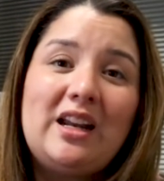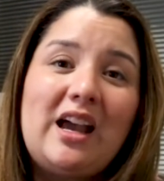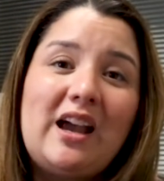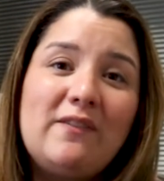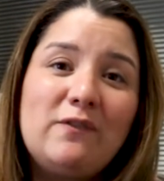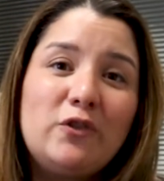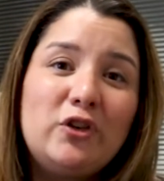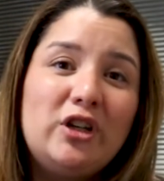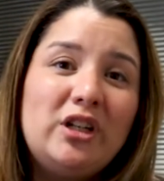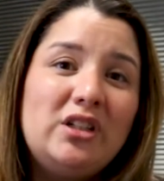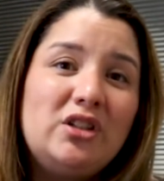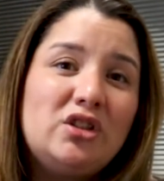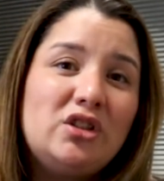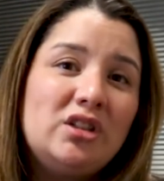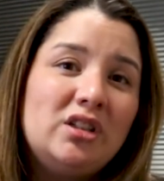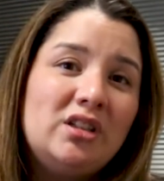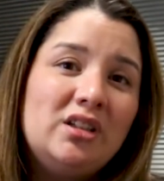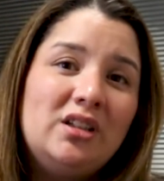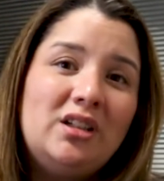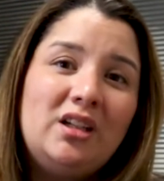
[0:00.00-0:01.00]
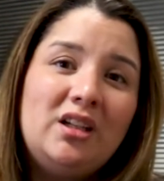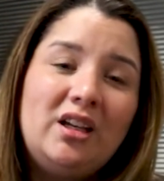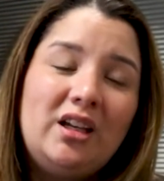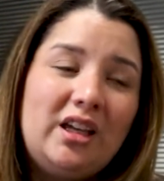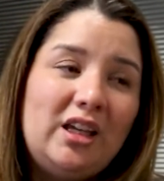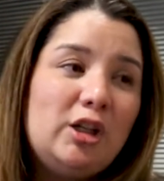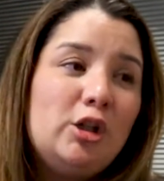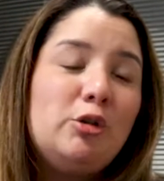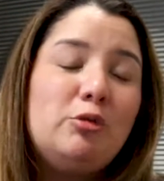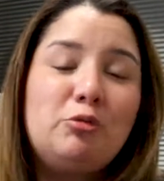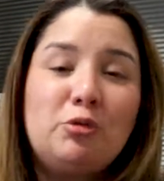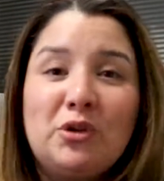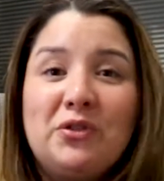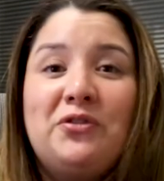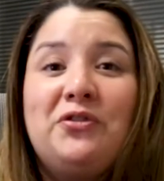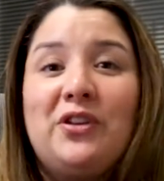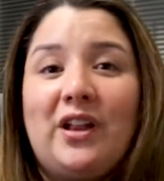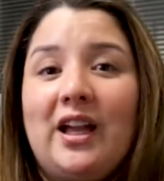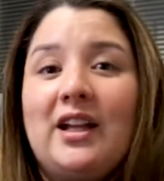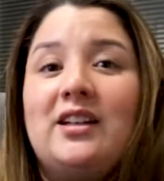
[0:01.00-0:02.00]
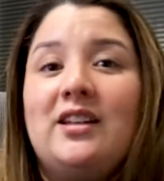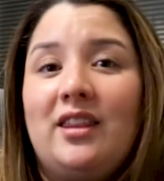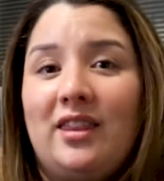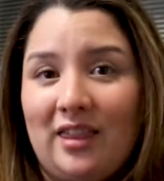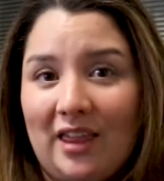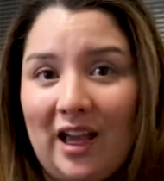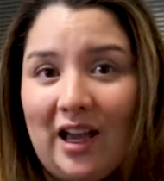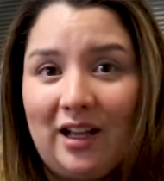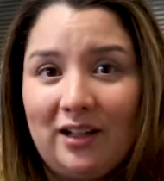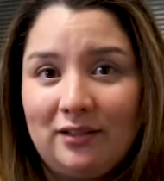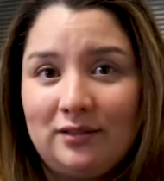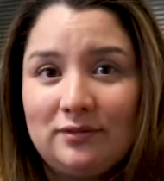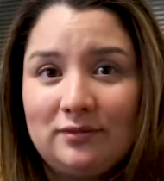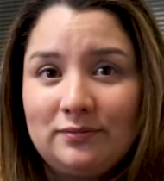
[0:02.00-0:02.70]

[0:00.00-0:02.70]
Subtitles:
average, it'll reflect that.